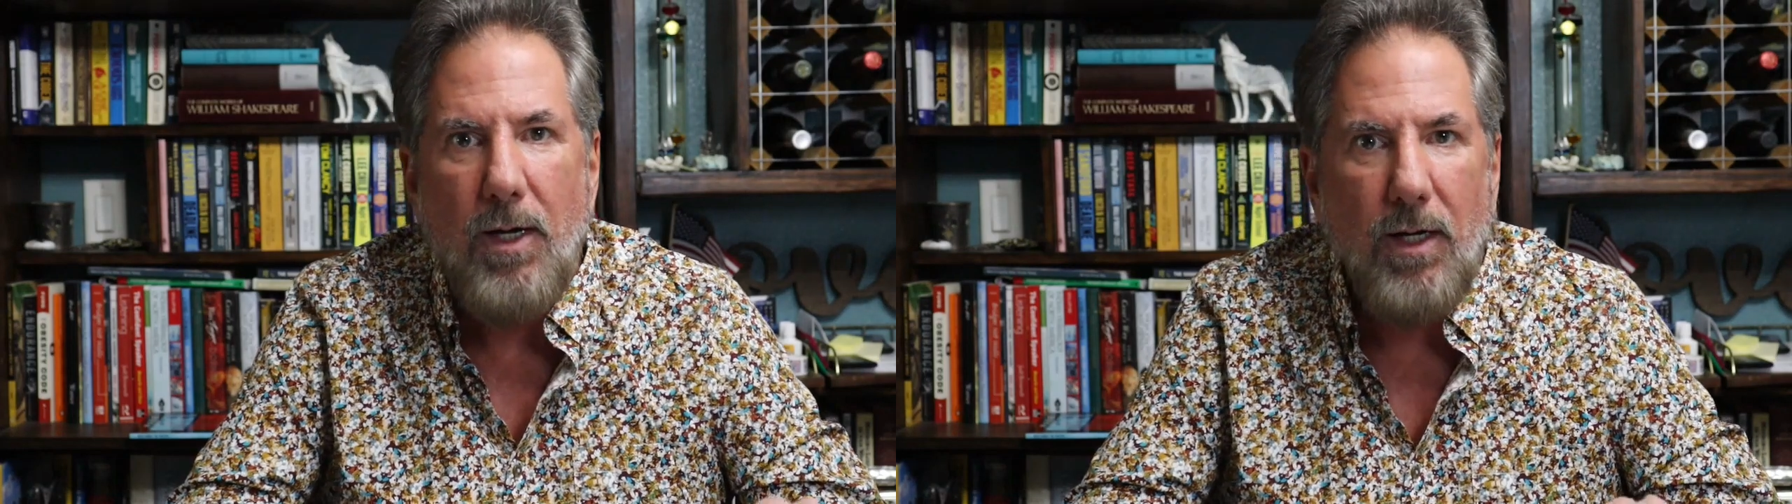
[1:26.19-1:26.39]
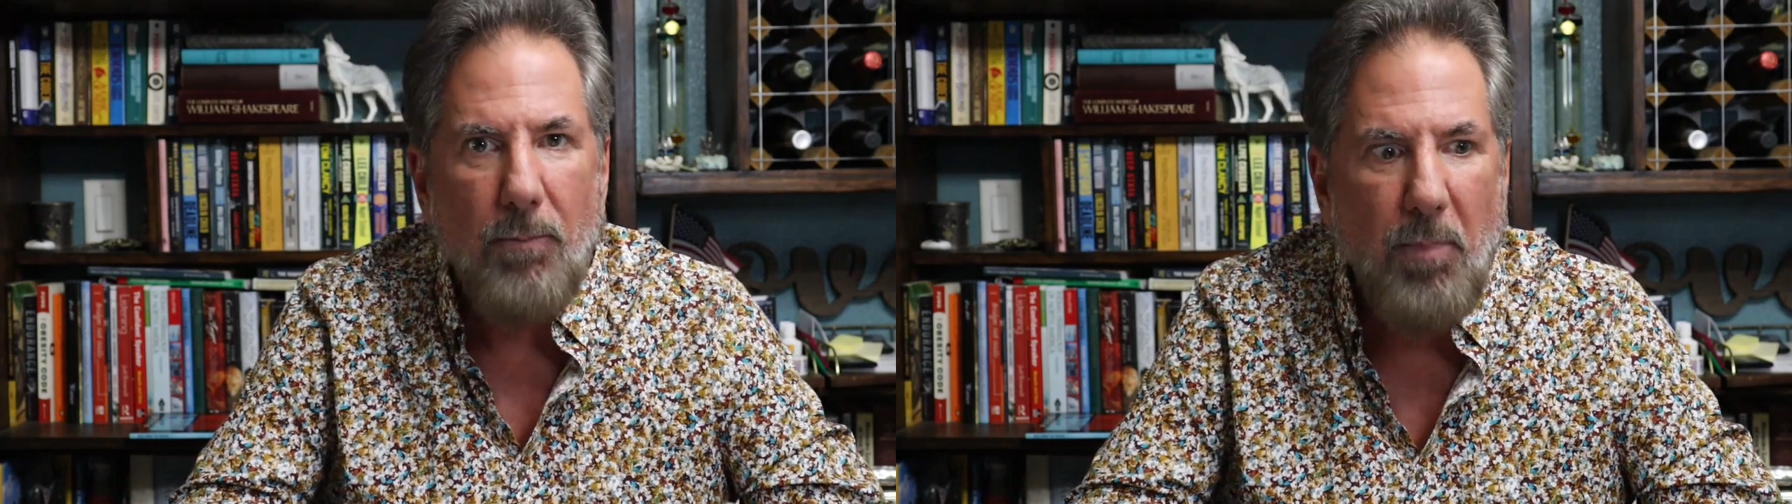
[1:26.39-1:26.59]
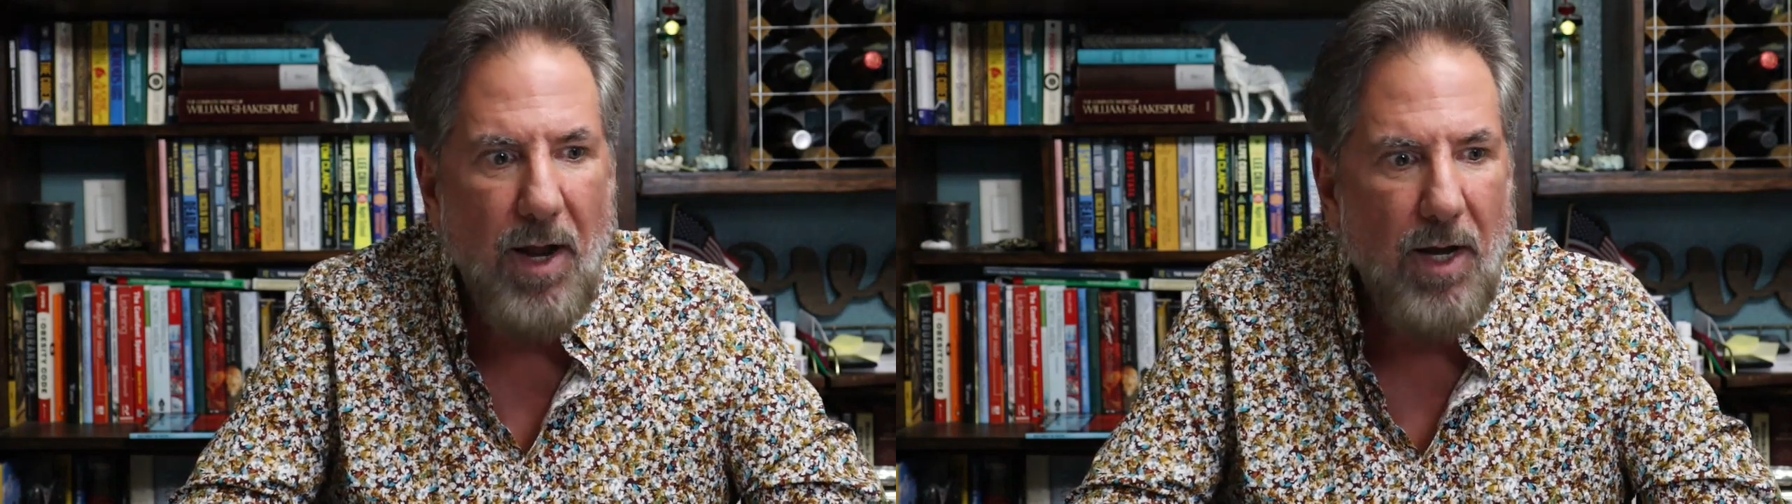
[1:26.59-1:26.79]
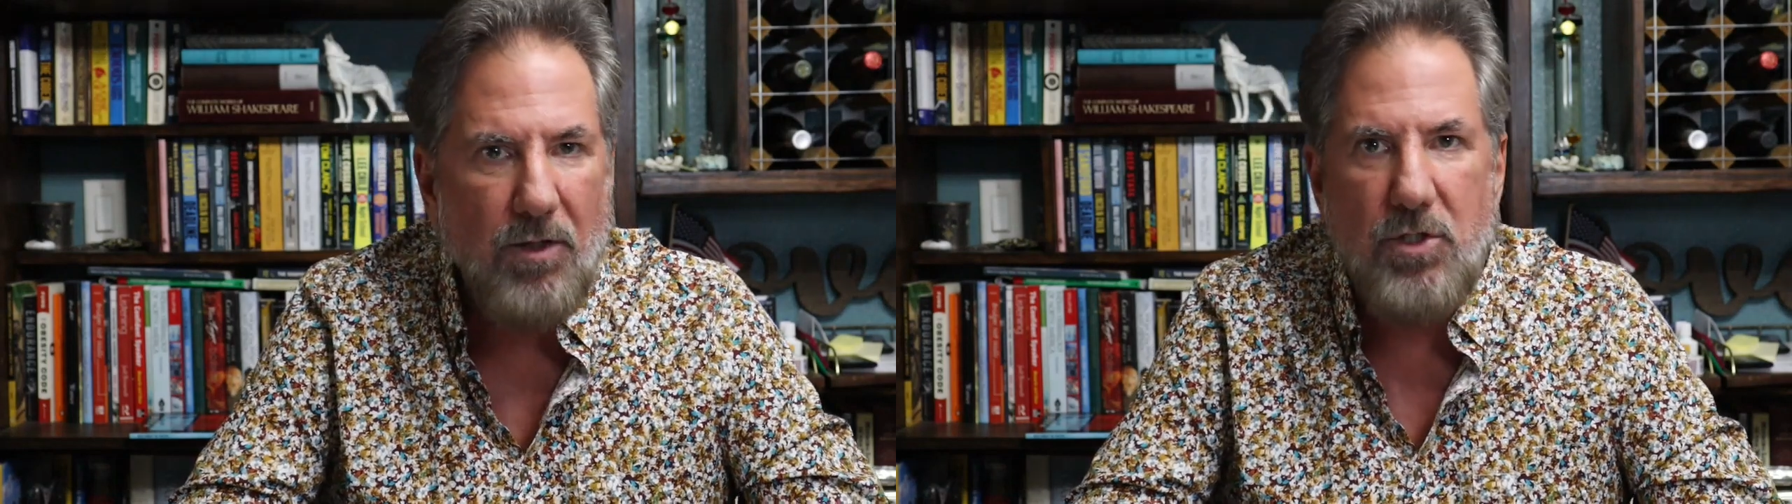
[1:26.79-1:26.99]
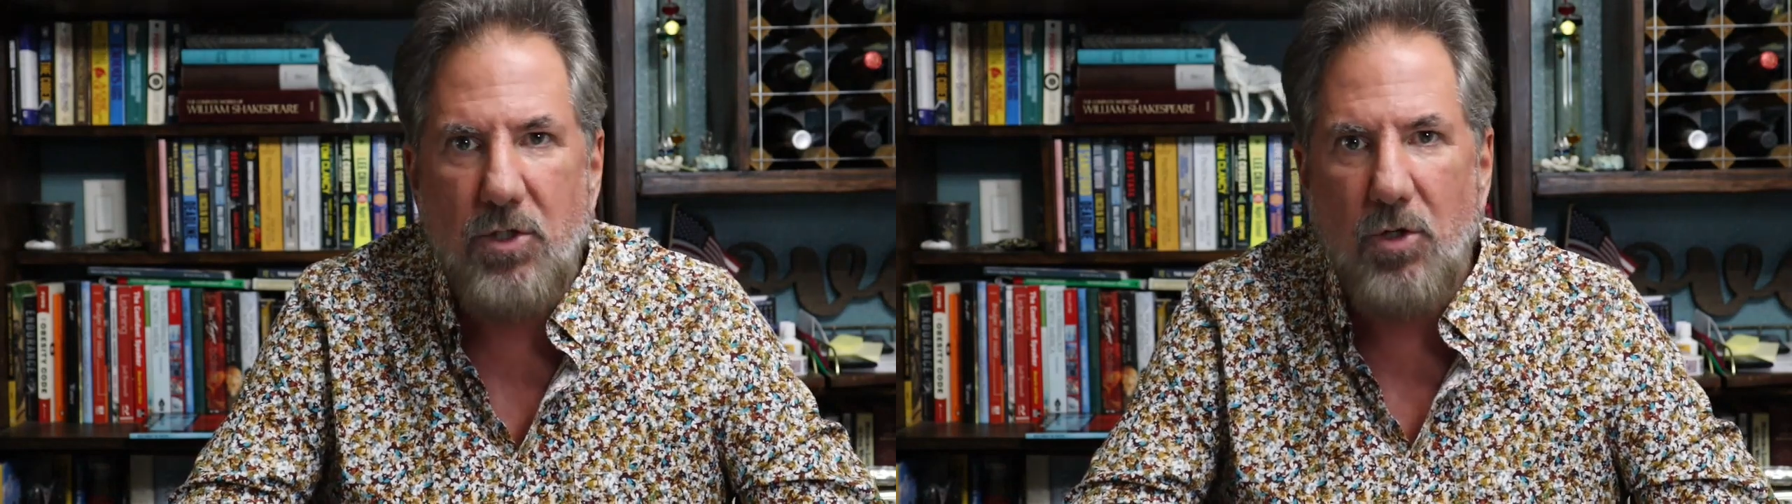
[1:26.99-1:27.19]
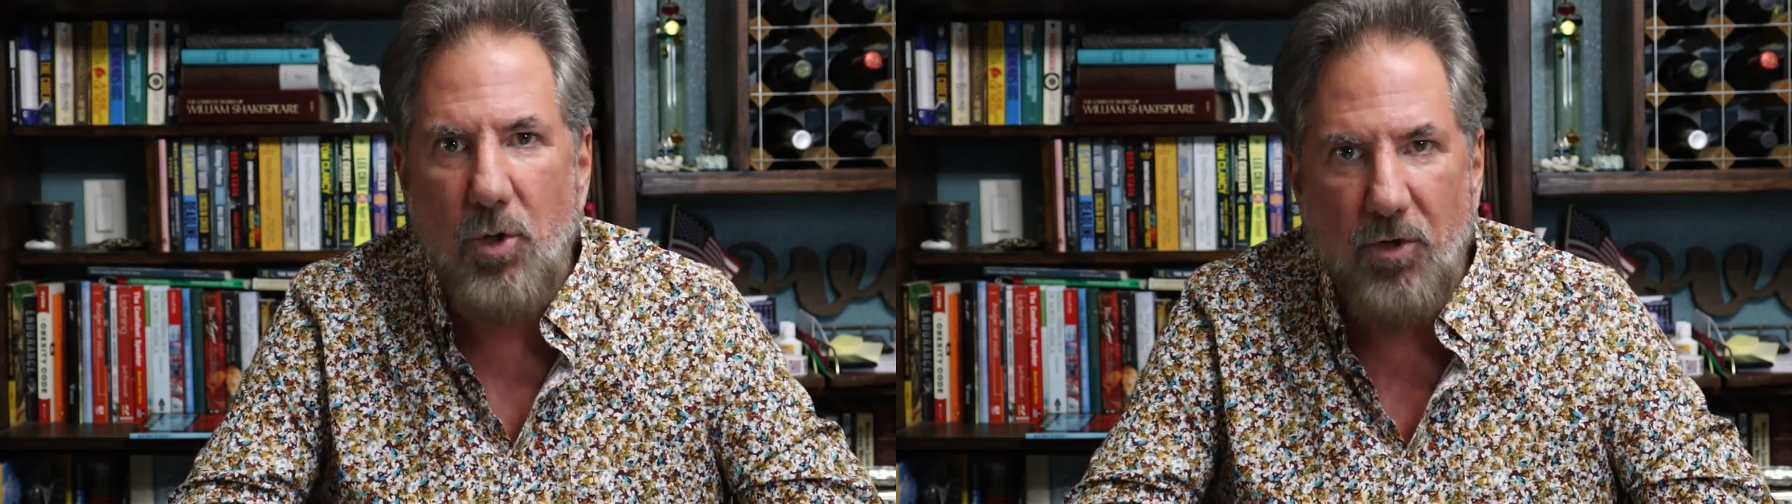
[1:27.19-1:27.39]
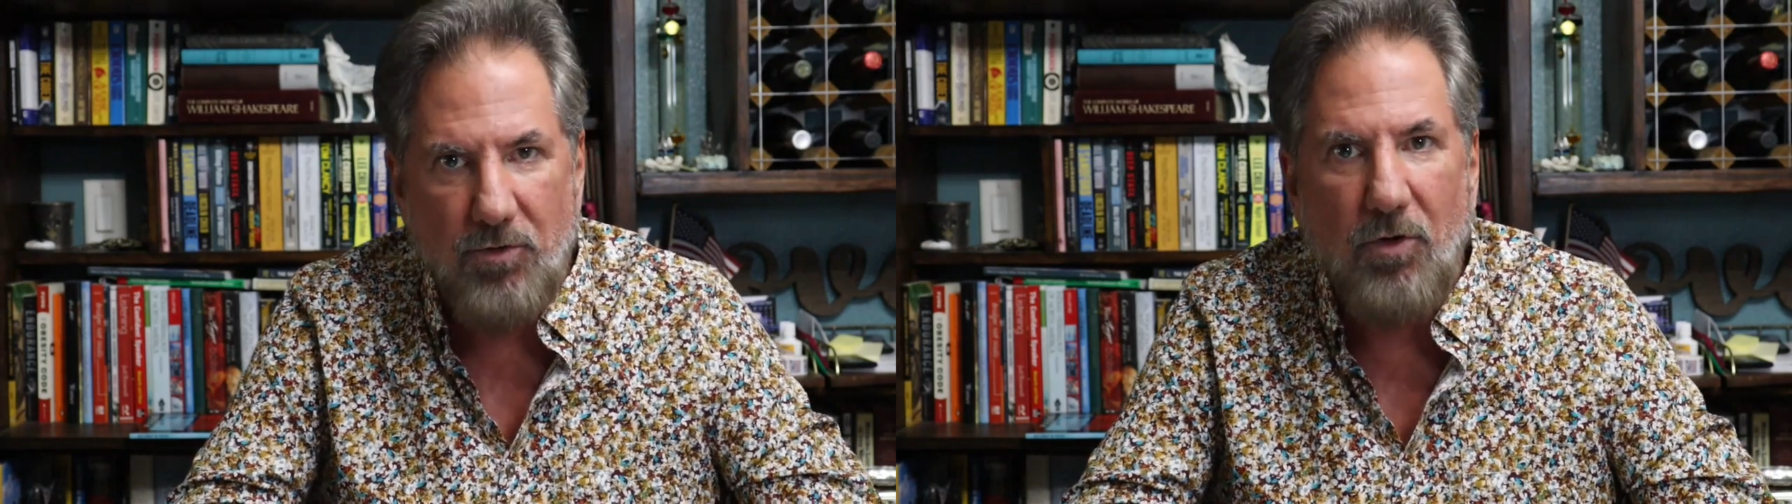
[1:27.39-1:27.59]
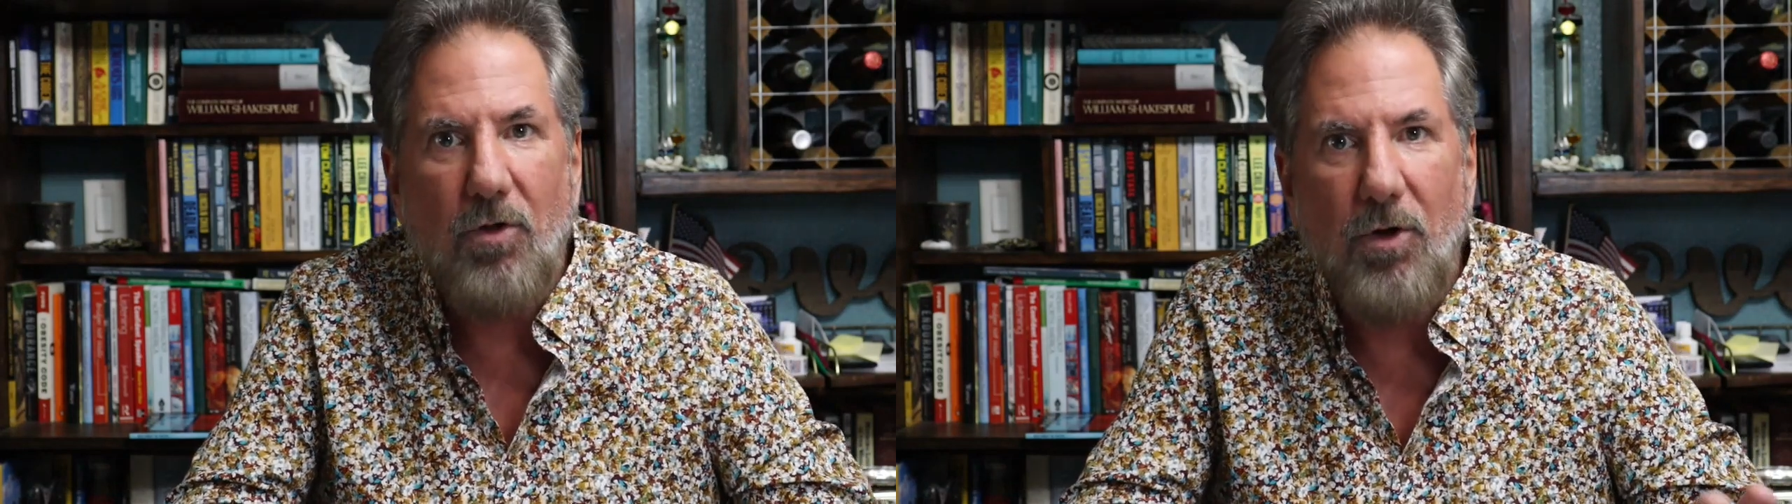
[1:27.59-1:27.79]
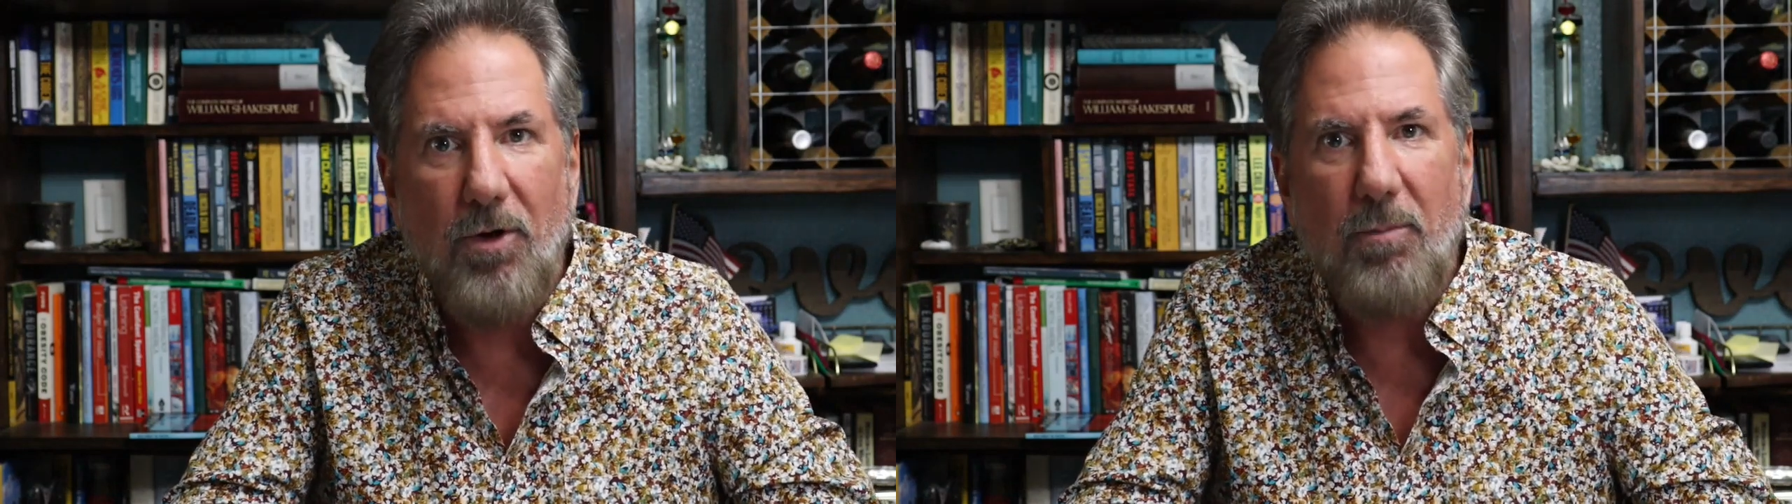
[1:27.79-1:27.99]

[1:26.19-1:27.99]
but it's crystal clear to